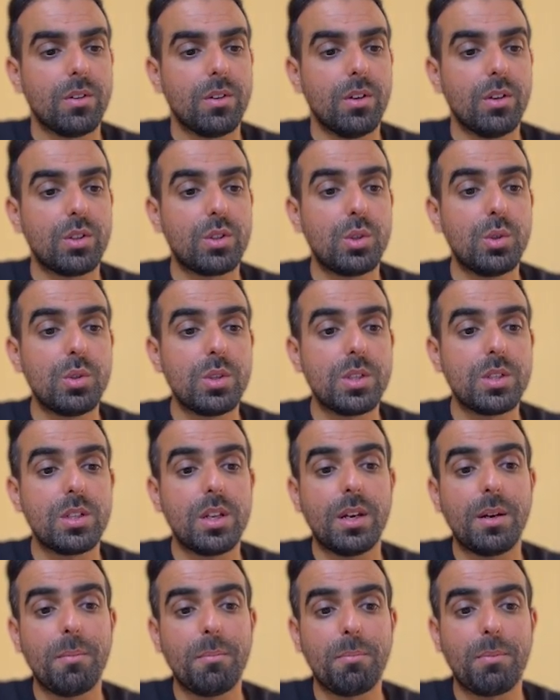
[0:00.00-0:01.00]
It uses a
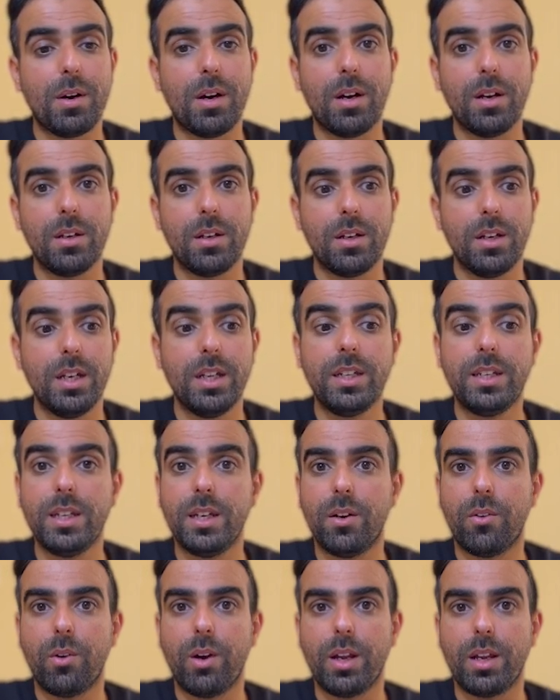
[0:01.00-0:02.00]
NumPy in the
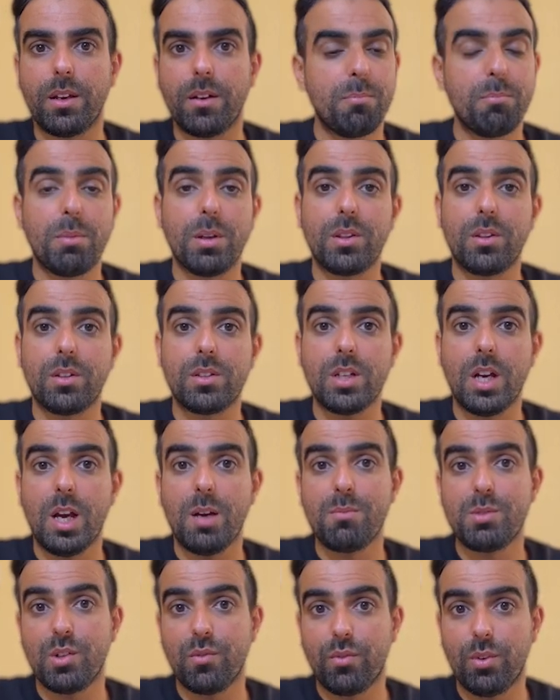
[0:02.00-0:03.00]
array, but the
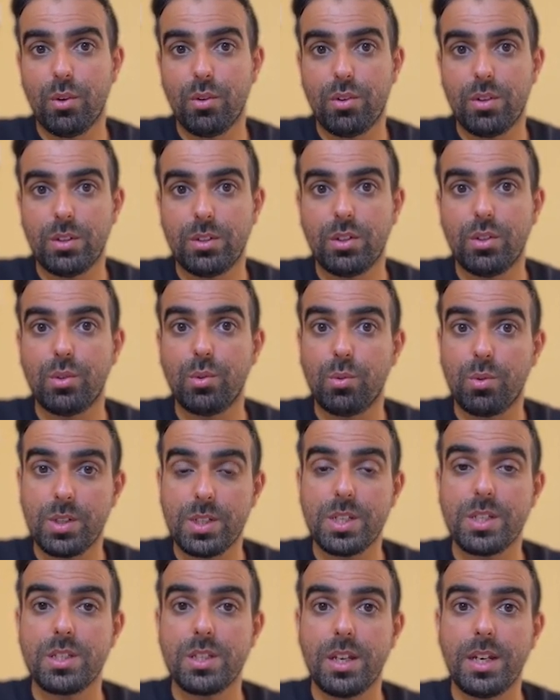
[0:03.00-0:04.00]
type's a float32. This
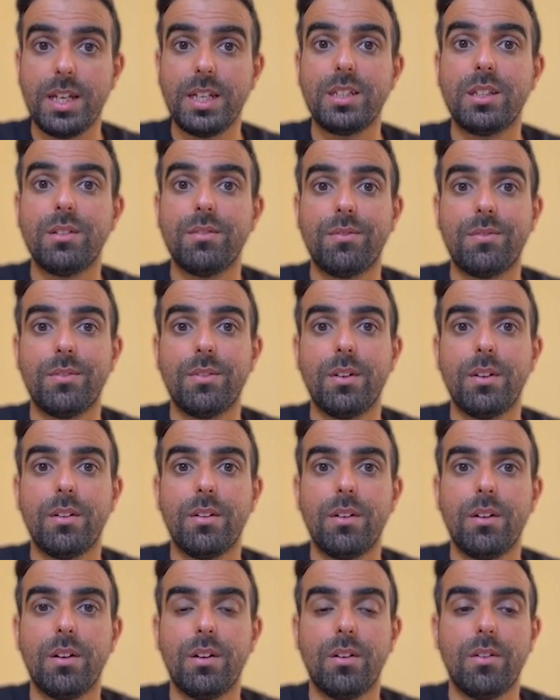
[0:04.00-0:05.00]
is the native
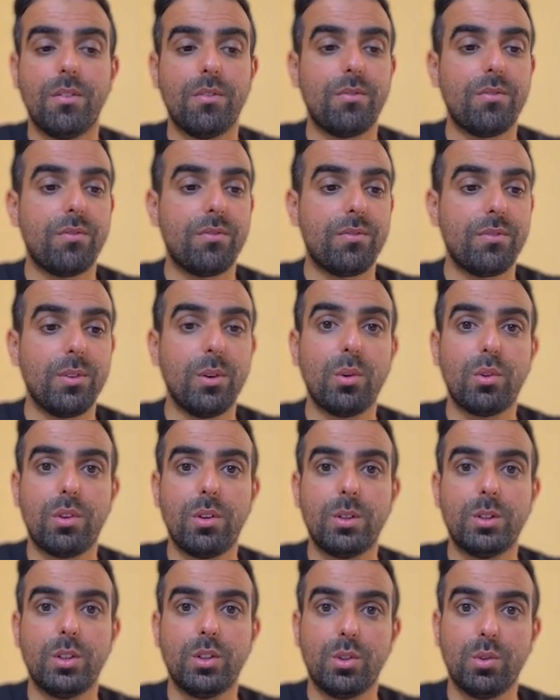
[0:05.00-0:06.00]

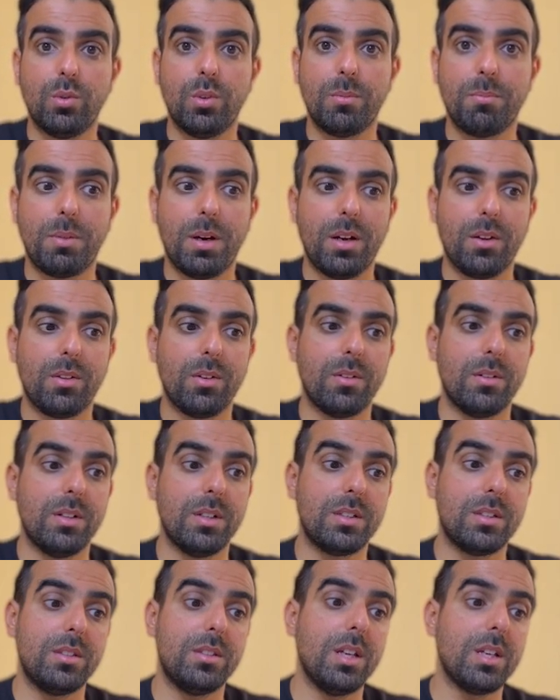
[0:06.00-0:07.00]
float32 in Python.
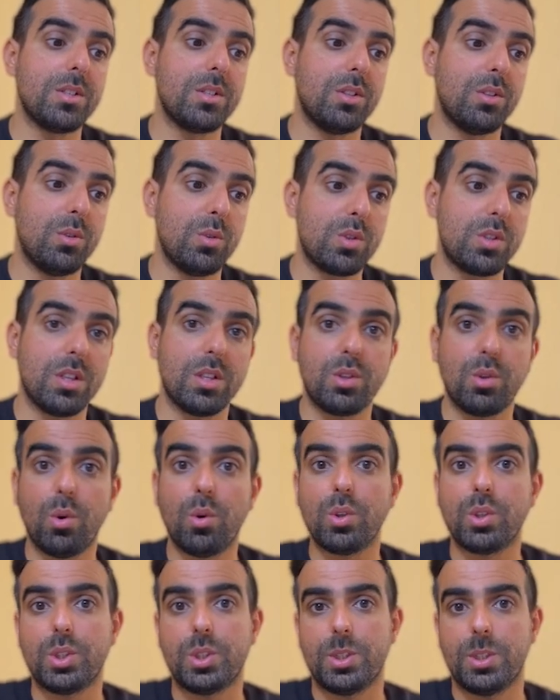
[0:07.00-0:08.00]
It doesn't use the
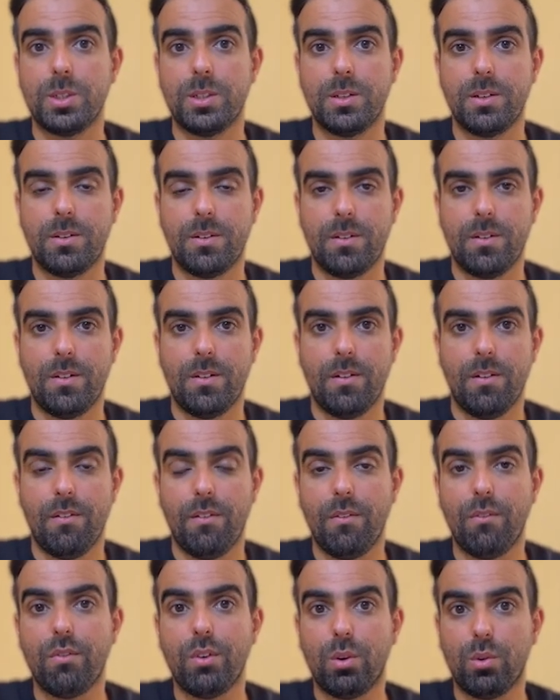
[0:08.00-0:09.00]
torch
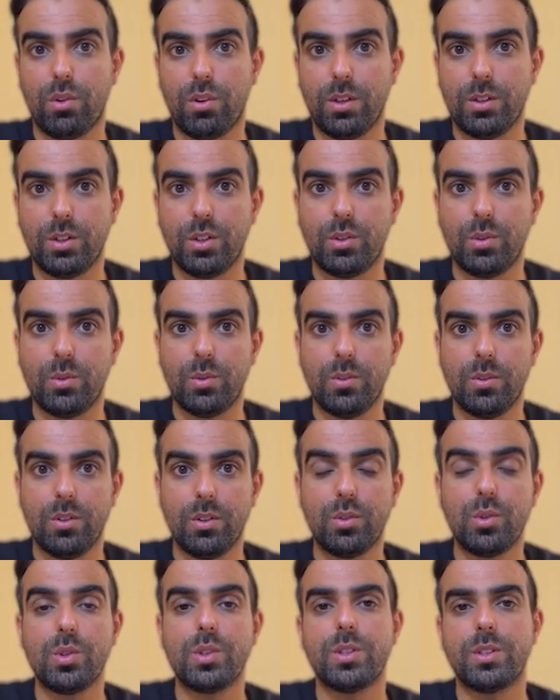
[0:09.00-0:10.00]
float32.
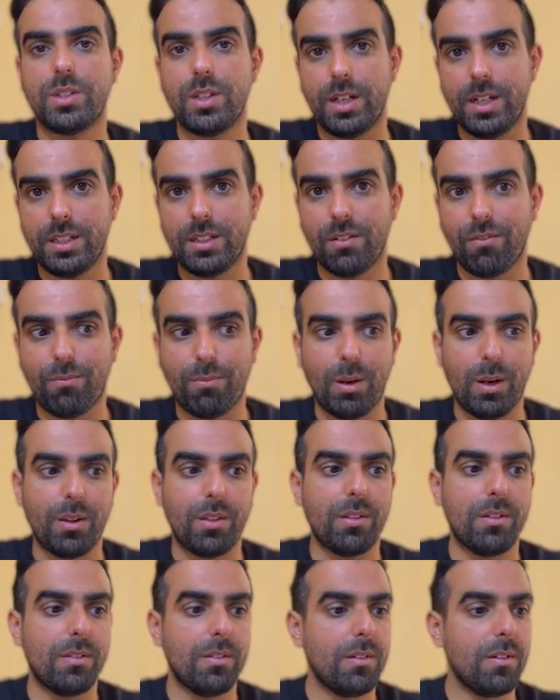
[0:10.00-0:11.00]
It uses a native
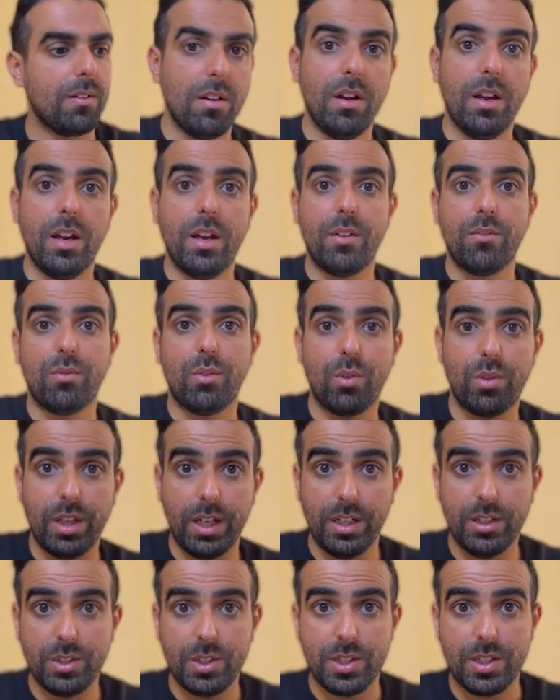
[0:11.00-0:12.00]
Python. And for the
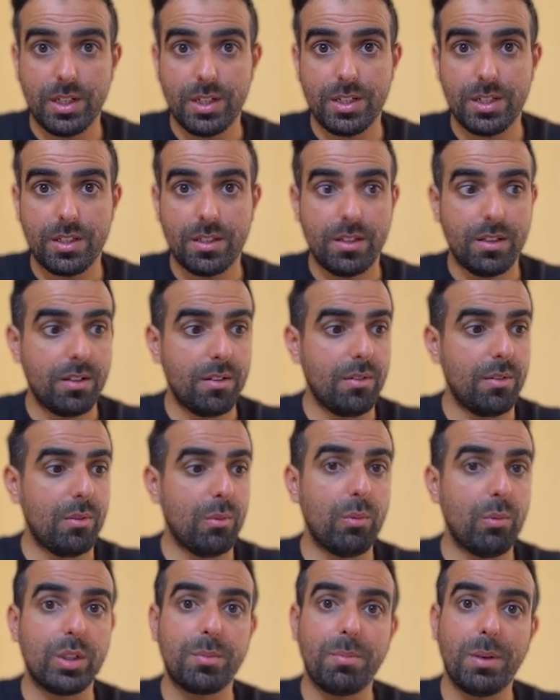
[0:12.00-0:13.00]
edges list,
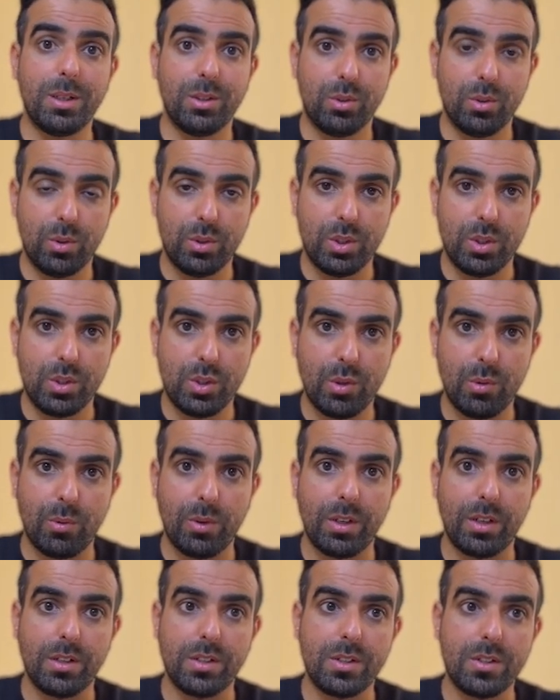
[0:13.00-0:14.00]
what PyTorch is
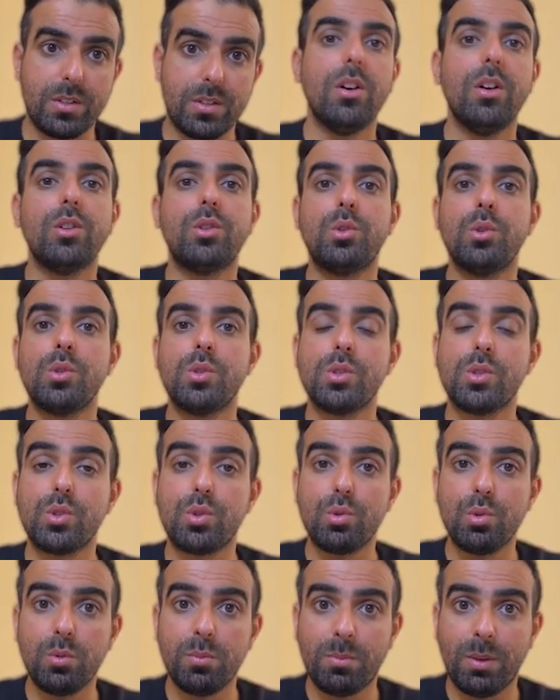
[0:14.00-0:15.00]
doing is it uses
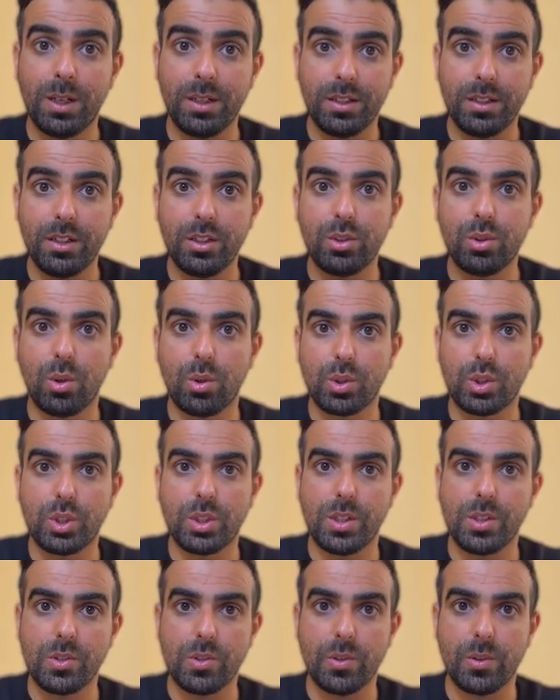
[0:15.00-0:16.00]
2 by E torch
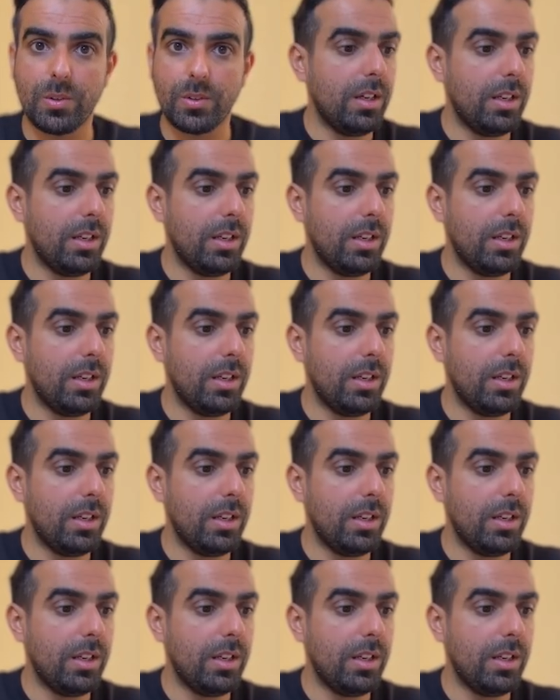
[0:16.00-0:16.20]
tensor.